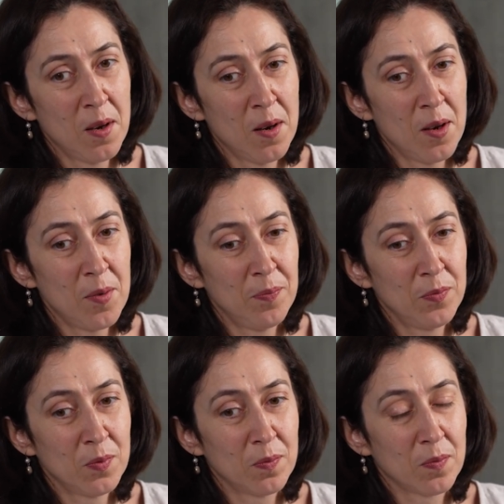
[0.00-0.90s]
to
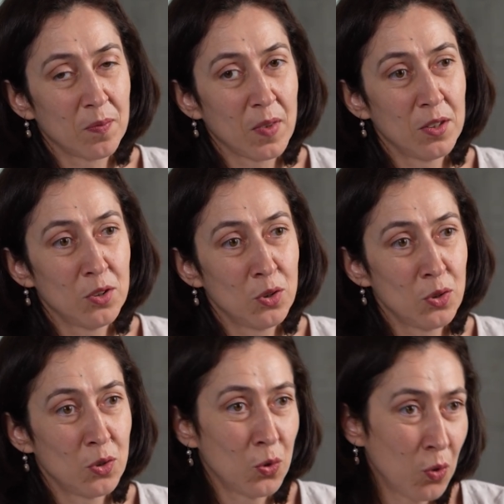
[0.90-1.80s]

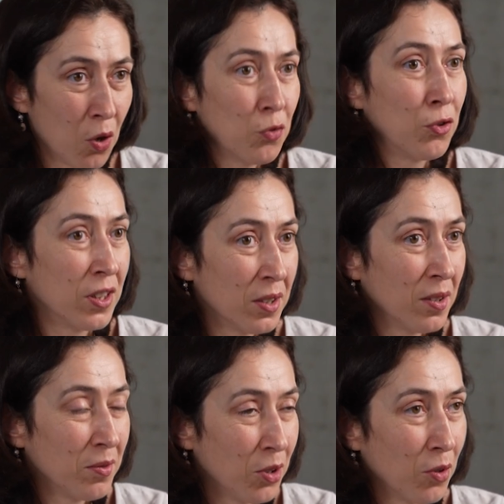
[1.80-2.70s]
go for
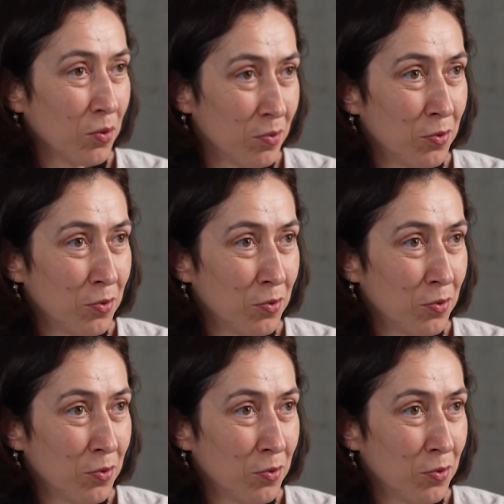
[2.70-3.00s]
the, you know,